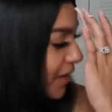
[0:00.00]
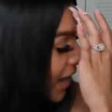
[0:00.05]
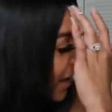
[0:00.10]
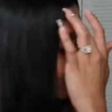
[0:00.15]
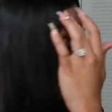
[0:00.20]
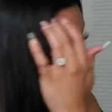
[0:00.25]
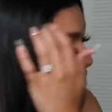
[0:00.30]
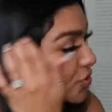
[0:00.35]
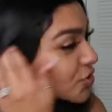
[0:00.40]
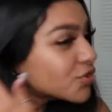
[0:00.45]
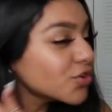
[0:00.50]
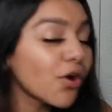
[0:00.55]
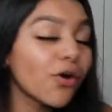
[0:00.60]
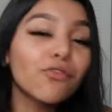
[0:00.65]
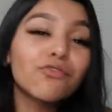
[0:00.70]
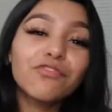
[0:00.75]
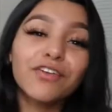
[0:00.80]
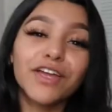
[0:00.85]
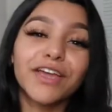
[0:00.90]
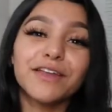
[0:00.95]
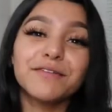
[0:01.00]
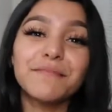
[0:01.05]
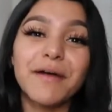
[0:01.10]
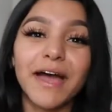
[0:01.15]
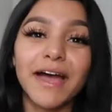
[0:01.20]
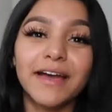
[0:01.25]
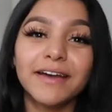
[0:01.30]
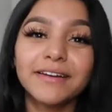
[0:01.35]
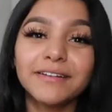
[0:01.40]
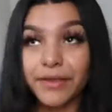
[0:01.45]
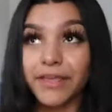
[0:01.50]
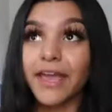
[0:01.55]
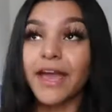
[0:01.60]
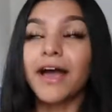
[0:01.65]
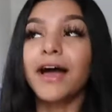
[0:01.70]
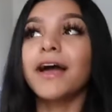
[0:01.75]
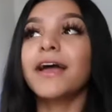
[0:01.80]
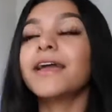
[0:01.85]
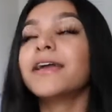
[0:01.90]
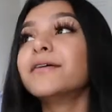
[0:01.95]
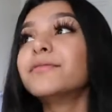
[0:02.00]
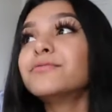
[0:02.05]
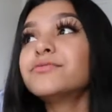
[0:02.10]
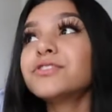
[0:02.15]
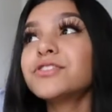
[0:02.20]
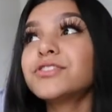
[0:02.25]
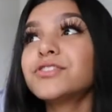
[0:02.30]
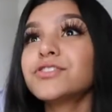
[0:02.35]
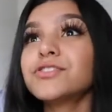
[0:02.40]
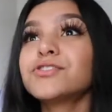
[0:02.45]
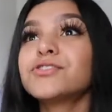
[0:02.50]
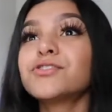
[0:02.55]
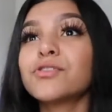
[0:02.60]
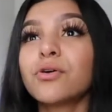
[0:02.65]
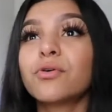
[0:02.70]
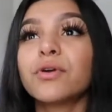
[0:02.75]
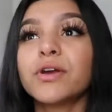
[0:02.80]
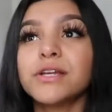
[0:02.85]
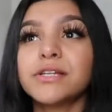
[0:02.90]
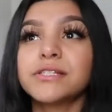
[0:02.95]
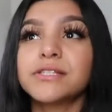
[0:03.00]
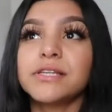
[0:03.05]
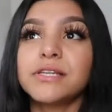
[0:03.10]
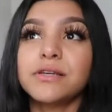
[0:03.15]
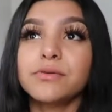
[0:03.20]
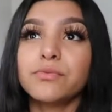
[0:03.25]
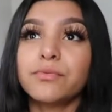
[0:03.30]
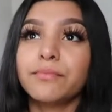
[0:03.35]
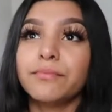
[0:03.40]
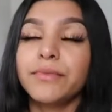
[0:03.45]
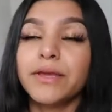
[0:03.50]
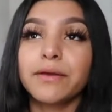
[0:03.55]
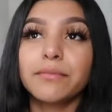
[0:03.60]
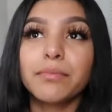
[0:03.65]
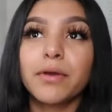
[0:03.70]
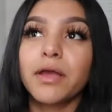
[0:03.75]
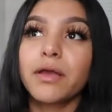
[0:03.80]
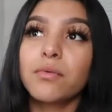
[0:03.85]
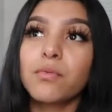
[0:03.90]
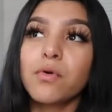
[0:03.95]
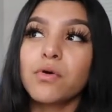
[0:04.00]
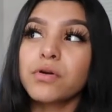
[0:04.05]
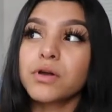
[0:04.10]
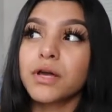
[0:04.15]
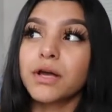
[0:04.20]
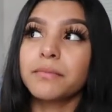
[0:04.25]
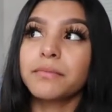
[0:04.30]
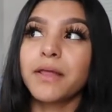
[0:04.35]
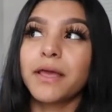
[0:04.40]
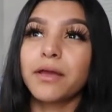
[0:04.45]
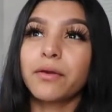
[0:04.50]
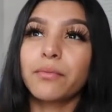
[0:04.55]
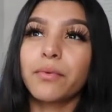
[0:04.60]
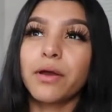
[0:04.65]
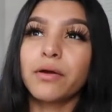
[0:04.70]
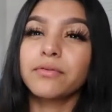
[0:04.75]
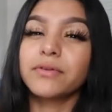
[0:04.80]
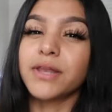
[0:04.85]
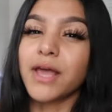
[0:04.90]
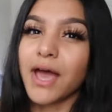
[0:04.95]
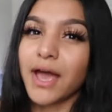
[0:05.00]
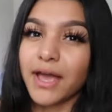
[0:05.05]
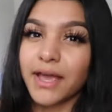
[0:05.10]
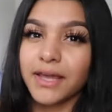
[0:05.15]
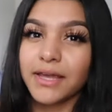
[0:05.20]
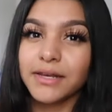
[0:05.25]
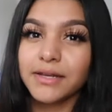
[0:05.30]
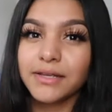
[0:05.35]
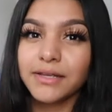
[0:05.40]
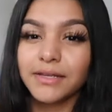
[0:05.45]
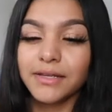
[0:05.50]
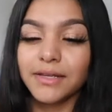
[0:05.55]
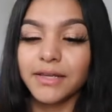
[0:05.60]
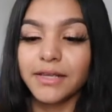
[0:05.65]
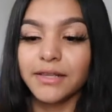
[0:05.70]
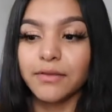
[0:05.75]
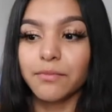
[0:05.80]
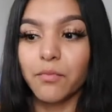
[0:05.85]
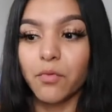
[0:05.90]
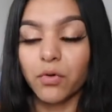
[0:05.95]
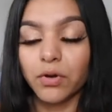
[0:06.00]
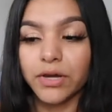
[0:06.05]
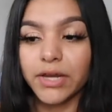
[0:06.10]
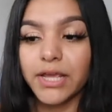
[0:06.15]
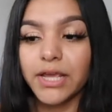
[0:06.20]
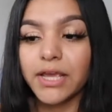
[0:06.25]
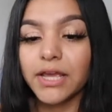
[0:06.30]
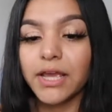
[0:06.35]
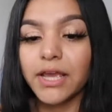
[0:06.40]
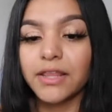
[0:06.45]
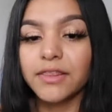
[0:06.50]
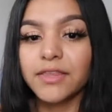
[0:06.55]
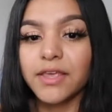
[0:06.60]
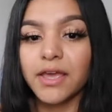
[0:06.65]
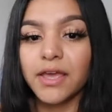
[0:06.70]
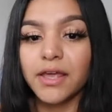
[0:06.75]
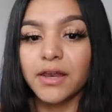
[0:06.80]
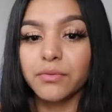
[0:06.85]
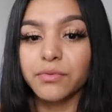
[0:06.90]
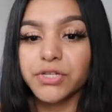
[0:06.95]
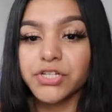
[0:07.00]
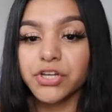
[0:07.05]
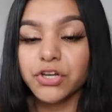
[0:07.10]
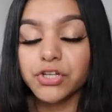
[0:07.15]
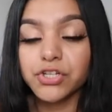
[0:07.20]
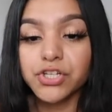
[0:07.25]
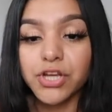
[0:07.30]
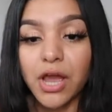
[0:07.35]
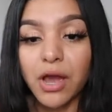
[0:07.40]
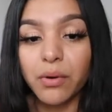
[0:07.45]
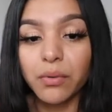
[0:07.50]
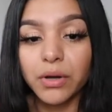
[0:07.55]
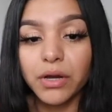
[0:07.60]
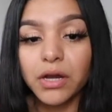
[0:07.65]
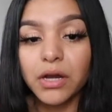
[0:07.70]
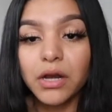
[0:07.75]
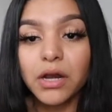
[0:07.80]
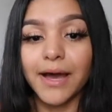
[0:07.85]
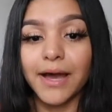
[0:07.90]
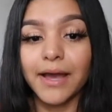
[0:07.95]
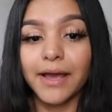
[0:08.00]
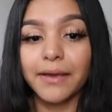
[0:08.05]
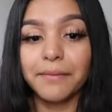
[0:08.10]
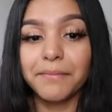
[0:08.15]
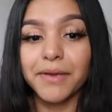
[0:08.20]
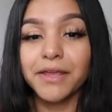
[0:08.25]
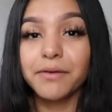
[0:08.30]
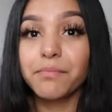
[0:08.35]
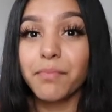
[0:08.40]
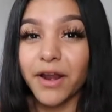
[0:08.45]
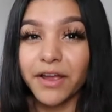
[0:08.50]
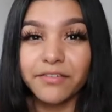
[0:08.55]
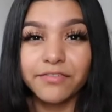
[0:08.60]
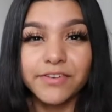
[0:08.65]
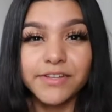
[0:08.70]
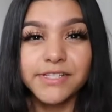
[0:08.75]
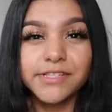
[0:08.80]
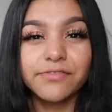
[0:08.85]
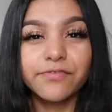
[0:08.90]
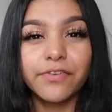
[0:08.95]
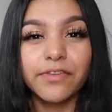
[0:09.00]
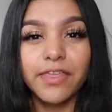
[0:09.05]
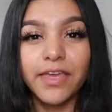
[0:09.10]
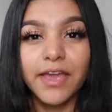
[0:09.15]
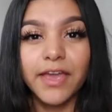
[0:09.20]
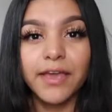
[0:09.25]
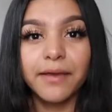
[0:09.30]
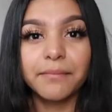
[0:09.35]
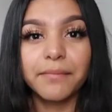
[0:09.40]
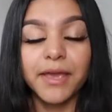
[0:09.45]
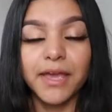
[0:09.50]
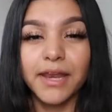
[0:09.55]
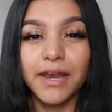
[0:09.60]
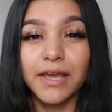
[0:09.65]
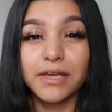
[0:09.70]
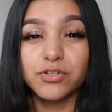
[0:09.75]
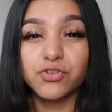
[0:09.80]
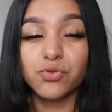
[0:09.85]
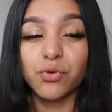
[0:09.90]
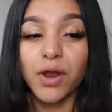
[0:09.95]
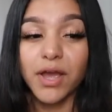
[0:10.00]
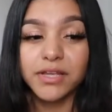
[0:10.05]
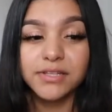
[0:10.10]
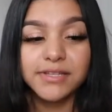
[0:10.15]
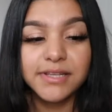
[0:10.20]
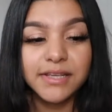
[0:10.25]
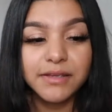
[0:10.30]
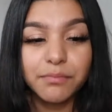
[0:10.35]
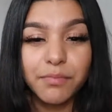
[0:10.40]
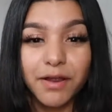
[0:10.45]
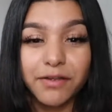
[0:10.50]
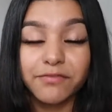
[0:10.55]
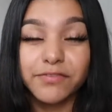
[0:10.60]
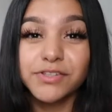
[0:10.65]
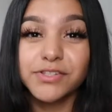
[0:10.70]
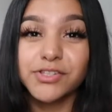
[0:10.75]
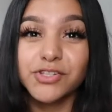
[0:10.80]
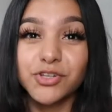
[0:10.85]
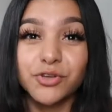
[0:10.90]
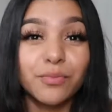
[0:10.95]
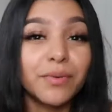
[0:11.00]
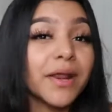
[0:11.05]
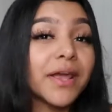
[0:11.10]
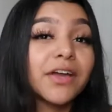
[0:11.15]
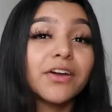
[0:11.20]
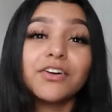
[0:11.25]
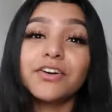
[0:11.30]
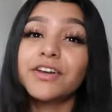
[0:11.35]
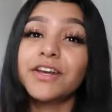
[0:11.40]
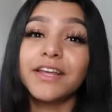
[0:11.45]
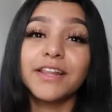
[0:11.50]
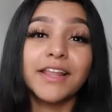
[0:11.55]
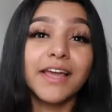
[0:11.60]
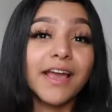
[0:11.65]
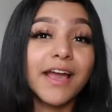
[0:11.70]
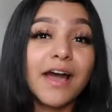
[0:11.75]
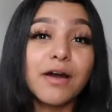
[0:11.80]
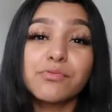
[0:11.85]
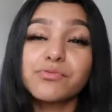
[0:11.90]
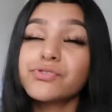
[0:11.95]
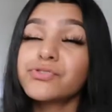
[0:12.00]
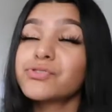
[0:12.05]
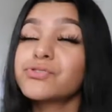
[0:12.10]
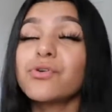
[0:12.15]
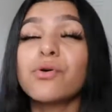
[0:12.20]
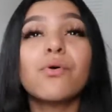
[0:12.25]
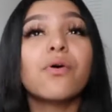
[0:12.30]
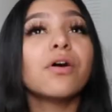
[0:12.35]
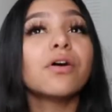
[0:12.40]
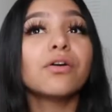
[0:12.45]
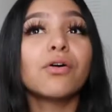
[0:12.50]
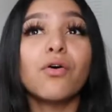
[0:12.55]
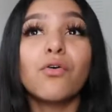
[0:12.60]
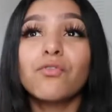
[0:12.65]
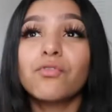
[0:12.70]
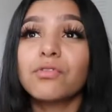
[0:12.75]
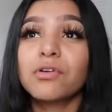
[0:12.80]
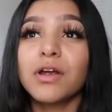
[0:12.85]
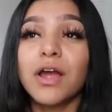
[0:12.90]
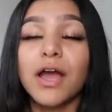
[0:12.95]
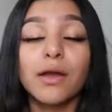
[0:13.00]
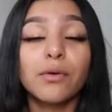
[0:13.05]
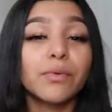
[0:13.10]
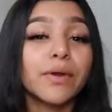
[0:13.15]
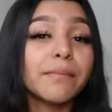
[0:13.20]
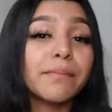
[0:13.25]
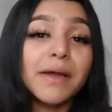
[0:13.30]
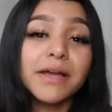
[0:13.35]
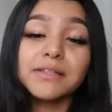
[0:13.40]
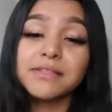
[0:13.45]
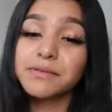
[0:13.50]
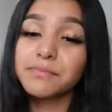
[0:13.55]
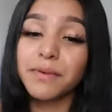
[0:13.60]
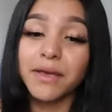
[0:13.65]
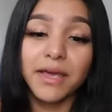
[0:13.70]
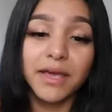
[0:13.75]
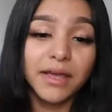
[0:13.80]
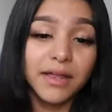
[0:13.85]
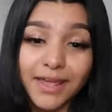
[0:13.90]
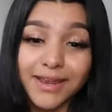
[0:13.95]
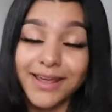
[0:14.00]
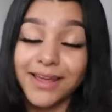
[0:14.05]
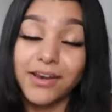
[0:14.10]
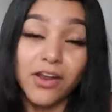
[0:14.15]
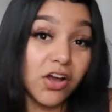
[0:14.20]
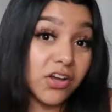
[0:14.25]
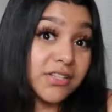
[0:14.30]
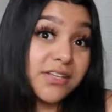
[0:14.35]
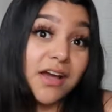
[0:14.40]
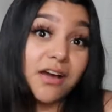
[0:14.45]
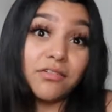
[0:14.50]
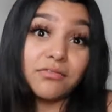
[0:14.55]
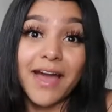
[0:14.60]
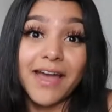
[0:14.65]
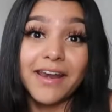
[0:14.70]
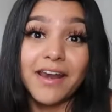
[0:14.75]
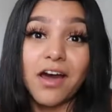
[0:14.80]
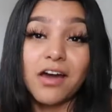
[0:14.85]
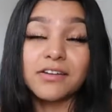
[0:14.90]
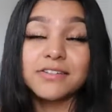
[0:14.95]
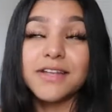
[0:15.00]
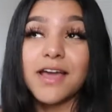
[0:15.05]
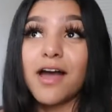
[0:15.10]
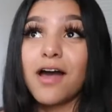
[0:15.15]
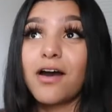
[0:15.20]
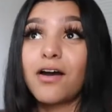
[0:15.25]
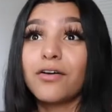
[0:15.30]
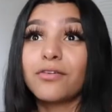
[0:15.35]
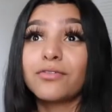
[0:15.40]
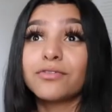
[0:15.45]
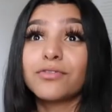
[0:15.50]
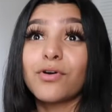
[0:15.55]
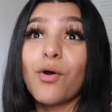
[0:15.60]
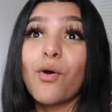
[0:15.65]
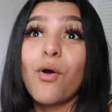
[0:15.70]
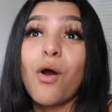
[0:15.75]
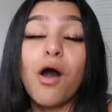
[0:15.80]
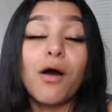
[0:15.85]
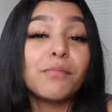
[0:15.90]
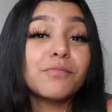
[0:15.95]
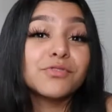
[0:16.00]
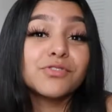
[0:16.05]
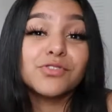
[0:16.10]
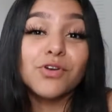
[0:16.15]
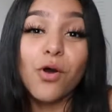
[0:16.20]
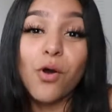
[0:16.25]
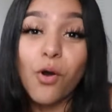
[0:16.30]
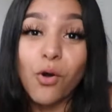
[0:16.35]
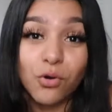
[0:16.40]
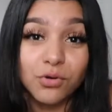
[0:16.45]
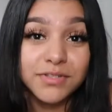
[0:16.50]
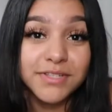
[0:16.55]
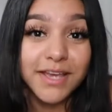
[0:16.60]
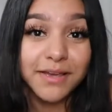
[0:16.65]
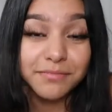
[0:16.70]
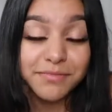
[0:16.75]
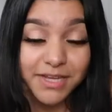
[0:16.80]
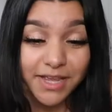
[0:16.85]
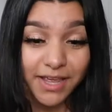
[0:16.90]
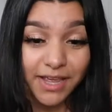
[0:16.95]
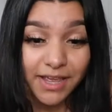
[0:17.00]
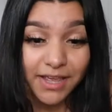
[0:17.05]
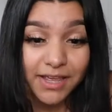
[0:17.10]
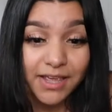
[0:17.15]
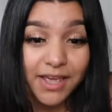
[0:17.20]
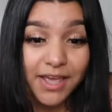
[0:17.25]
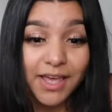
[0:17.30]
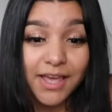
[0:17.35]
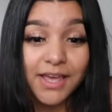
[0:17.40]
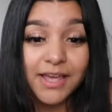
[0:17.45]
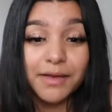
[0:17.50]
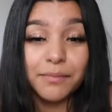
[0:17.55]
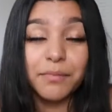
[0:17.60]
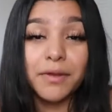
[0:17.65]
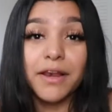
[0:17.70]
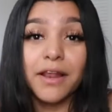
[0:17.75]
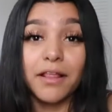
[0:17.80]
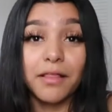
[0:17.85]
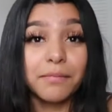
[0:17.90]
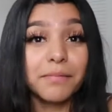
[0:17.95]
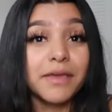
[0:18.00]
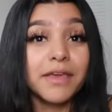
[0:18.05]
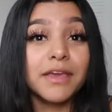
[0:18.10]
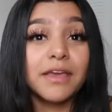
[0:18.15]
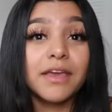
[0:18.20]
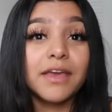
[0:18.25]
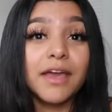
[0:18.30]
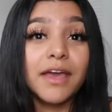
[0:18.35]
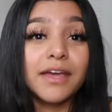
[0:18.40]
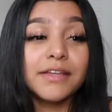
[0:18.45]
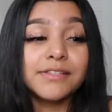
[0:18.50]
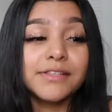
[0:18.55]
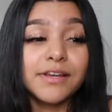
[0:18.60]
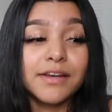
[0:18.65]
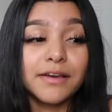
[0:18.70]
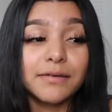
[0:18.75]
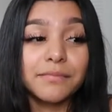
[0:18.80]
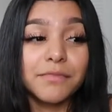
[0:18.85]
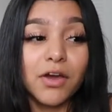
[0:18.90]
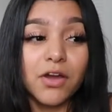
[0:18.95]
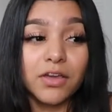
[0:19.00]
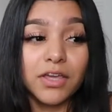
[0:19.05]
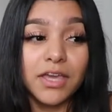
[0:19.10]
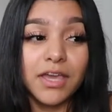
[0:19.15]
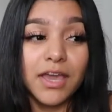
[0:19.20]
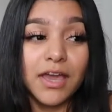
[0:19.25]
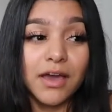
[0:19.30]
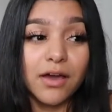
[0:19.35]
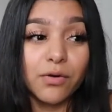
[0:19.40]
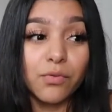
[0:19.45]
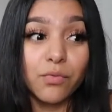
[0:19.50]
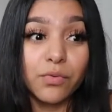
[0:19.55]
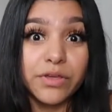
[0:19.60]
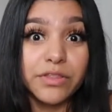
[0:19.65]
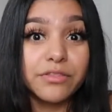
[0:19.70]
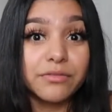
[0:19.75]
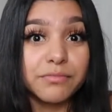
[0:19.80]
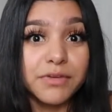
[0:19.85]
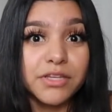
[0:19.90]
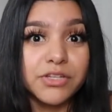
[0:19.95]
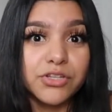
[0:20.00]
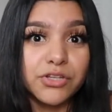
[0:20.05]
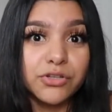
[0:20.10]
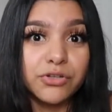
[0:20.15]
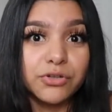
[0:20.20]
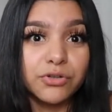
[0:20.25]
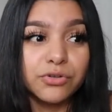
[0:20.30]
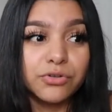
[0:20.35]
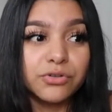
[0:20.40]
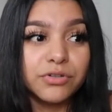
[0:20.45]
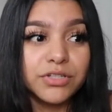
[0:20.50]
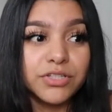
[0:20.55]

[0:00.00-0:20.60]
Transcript: I was so freaking mad. But yeah, it was just so crazy. Me and Brian woke up like around 9 in the morning and then we took a shower. I made breakfast for them and I tried to eat breakfast too, but I couldn't. Like, I was so hungover. I went back to bed and I knocked out. I knocked out almost the whole damn day. Penelope ended up knocking out with me too.